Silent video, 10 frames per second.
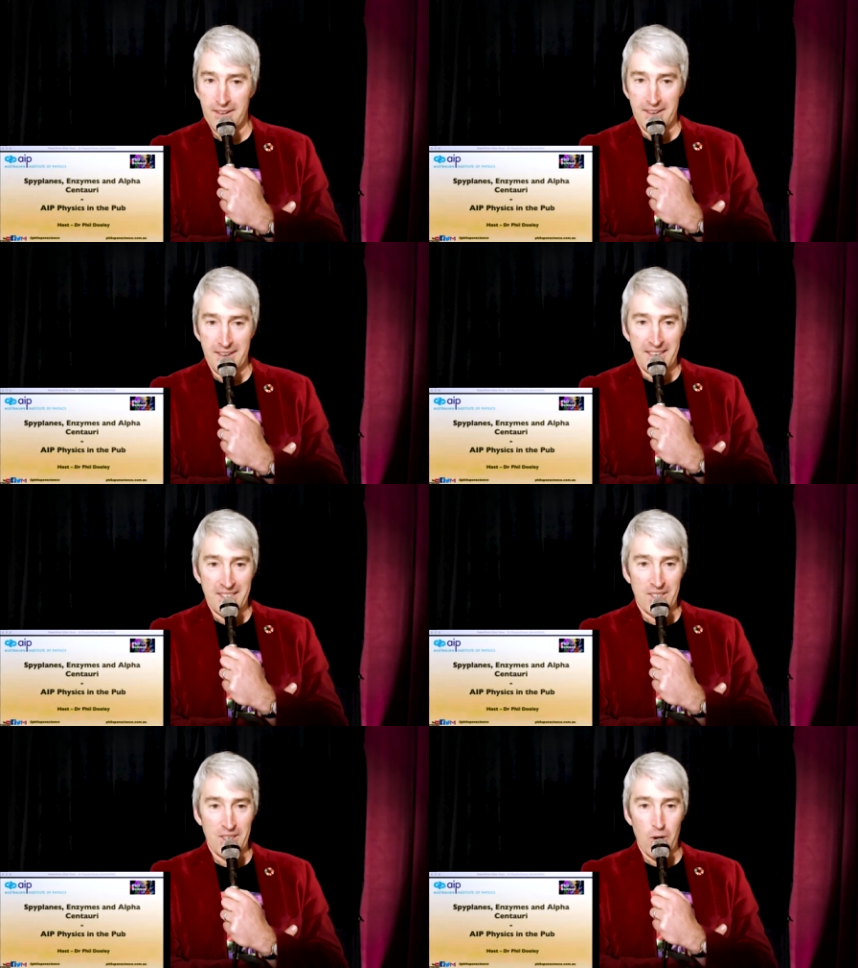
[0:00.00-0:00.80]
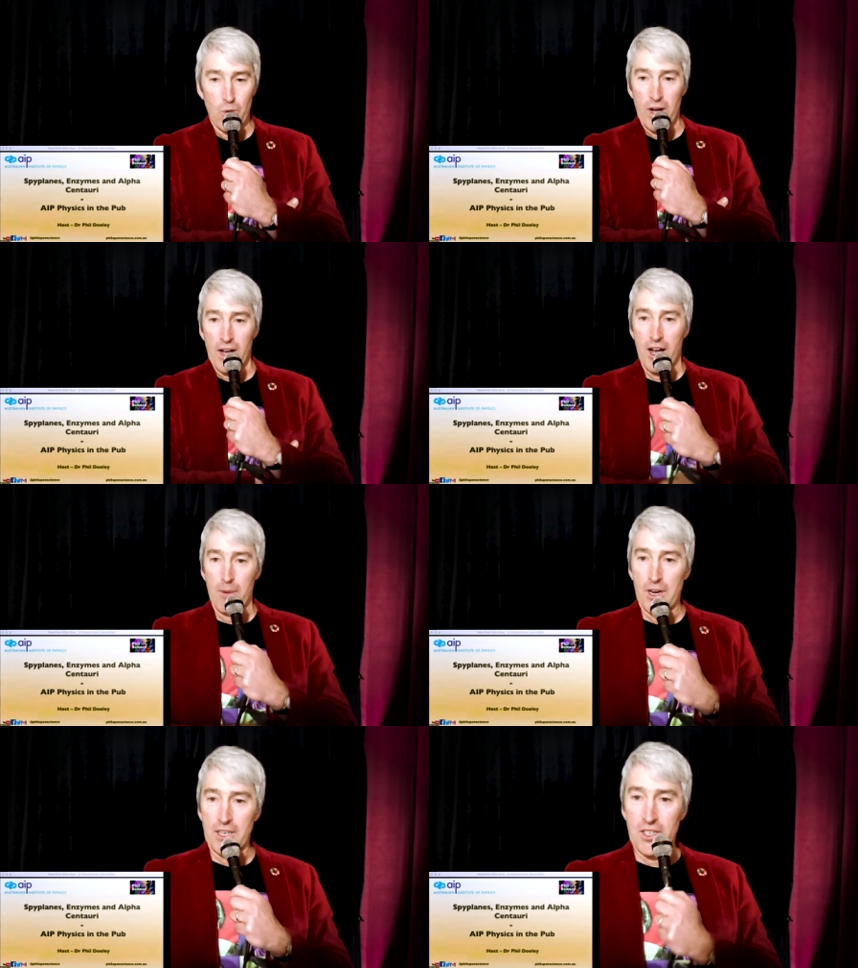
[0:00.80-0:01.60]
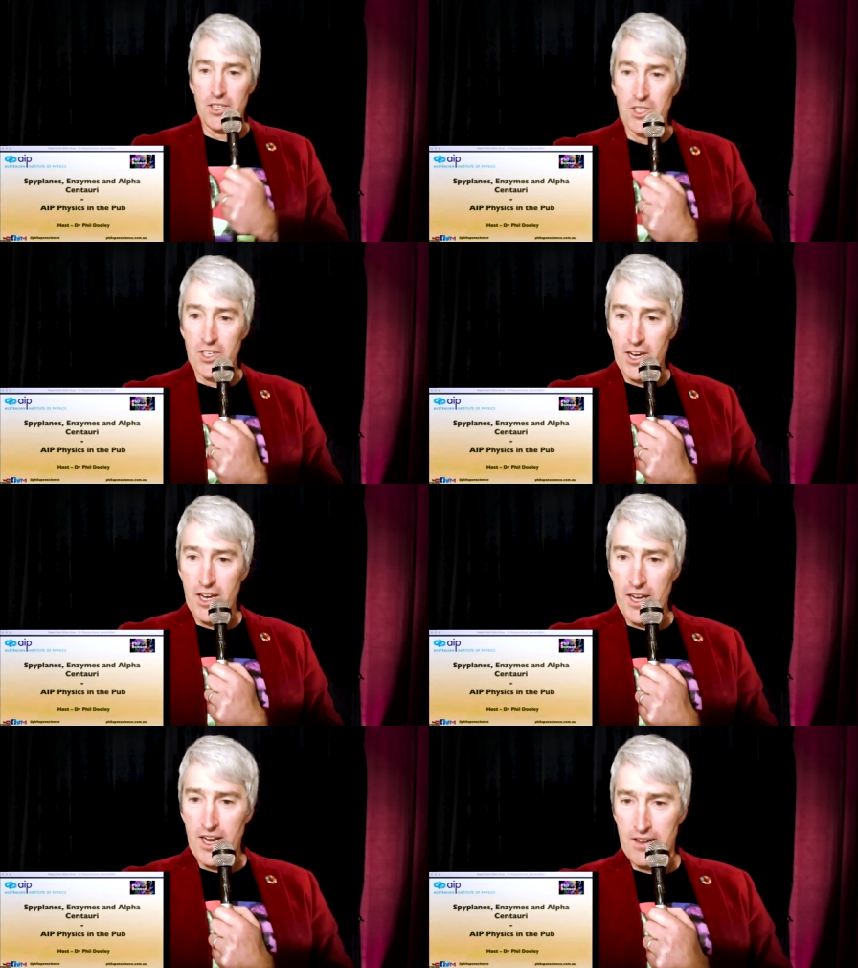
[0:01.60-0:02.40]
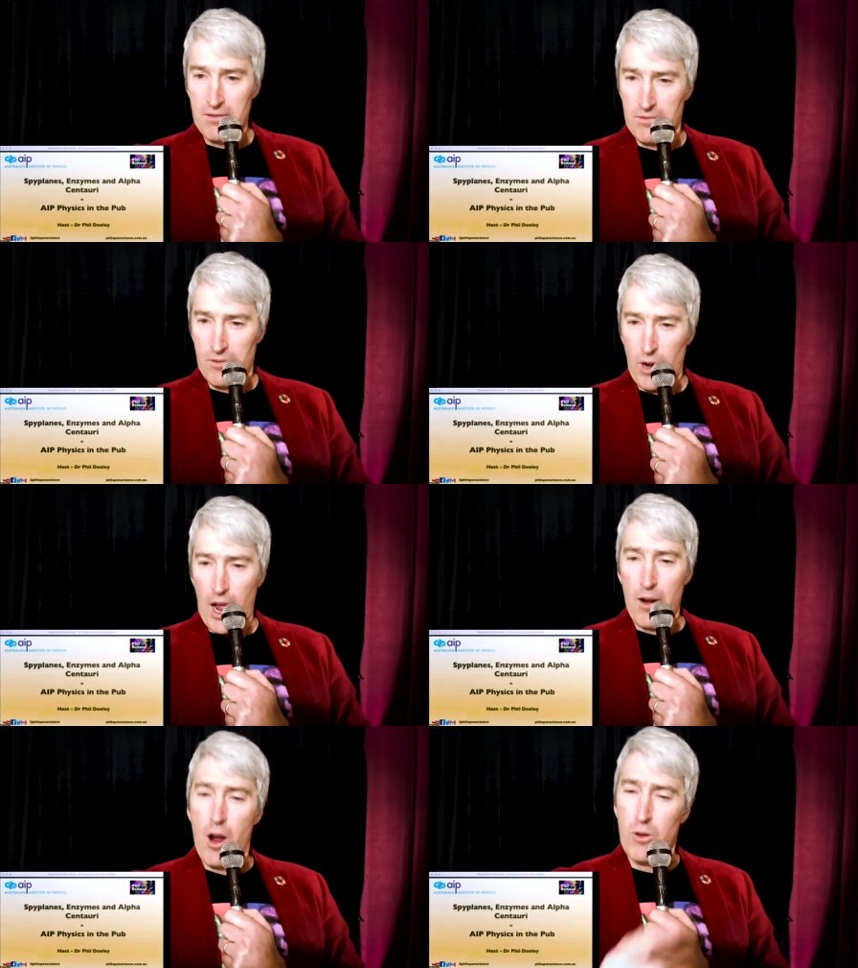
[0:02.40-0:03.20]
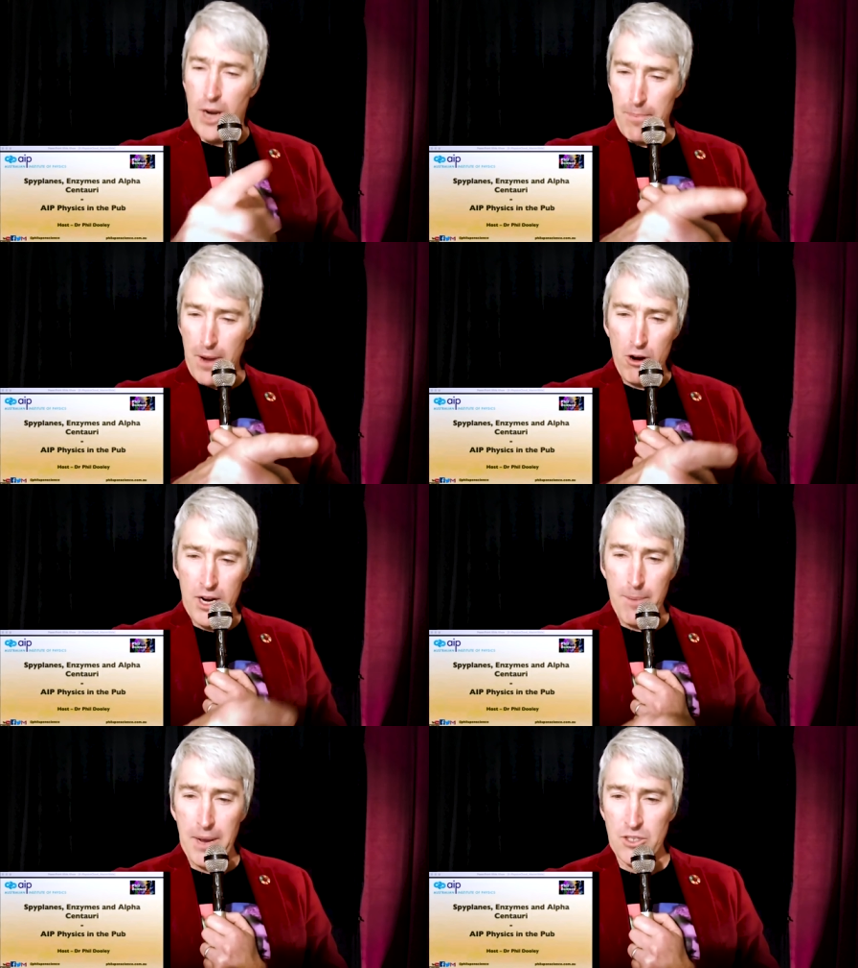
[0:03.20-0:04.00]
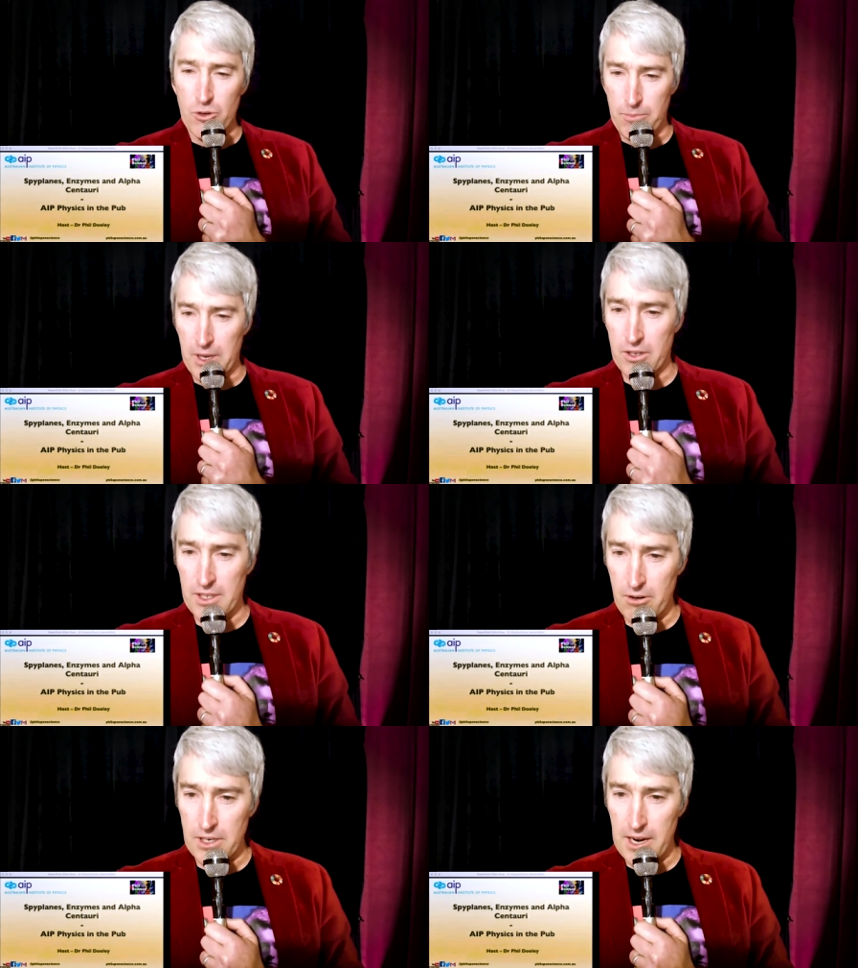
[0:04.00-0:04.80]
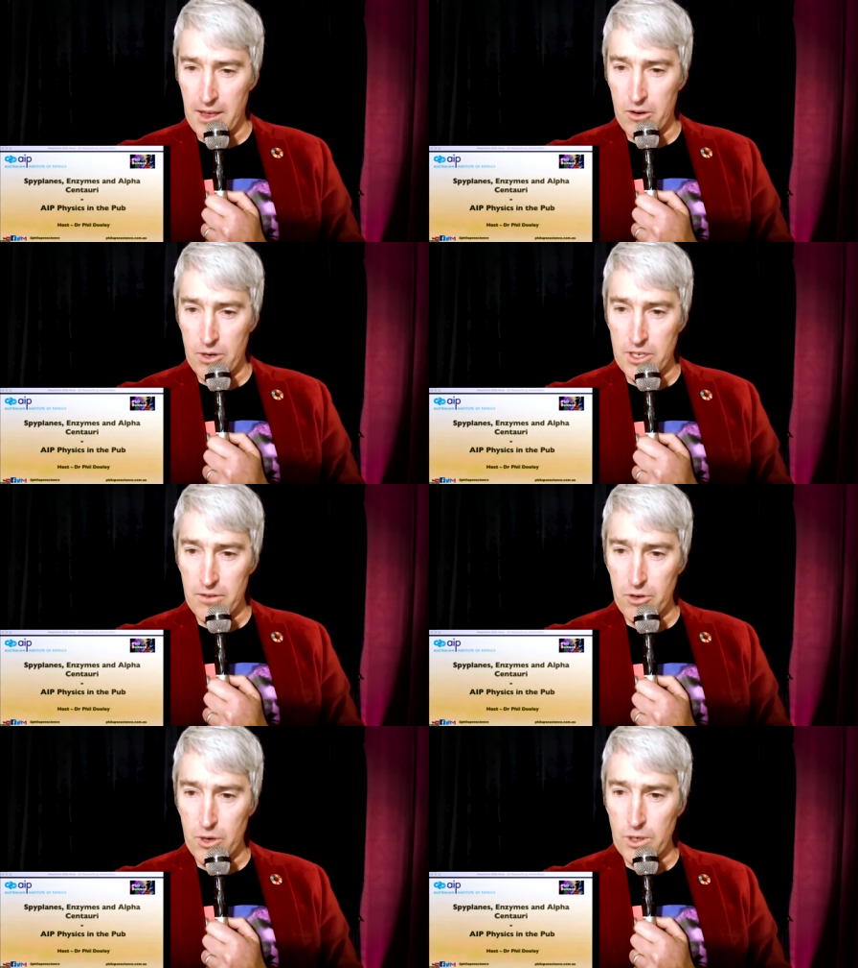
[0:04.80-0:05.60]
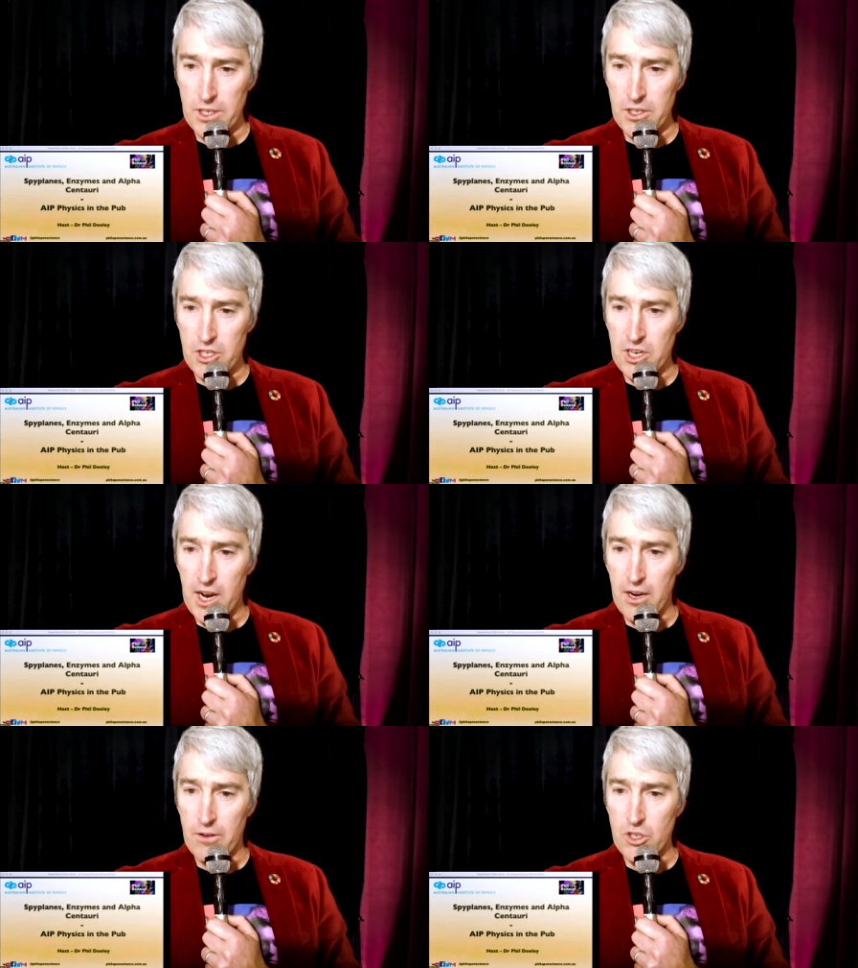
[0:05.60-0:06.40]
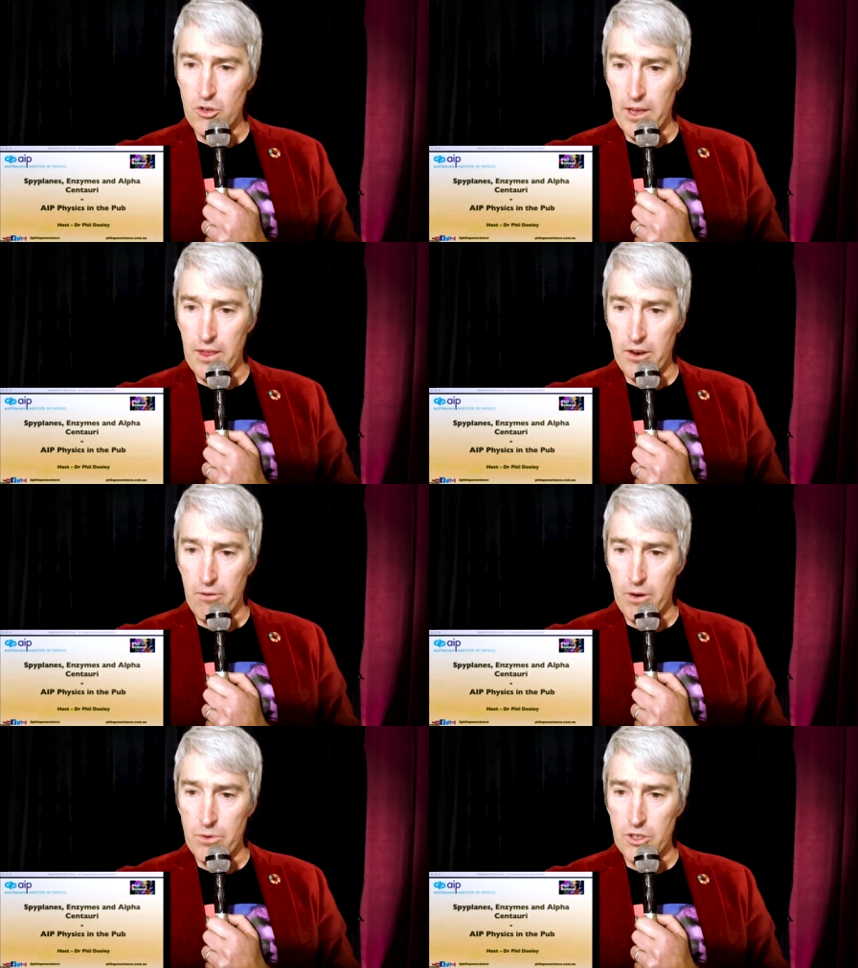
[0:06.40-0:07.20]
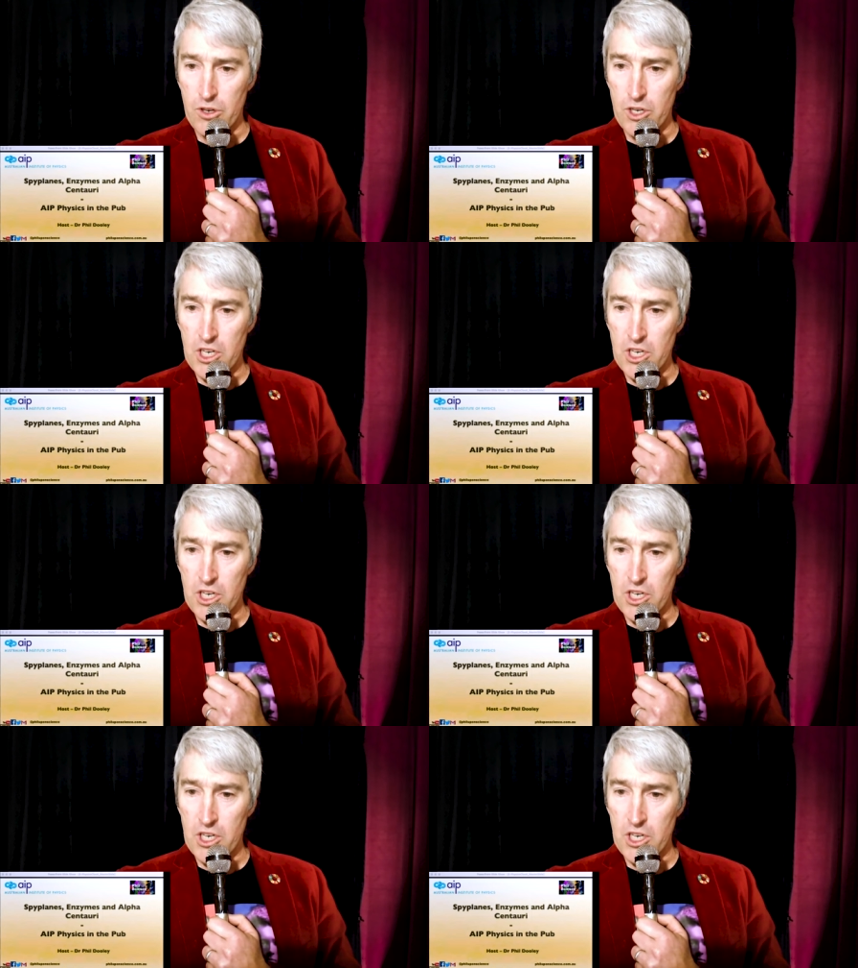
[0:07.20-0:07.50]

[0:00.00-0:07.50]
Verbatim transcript: So uh, I might just uh, I'll come I'll come back to it because there is another question for you. What's the state of string theory research?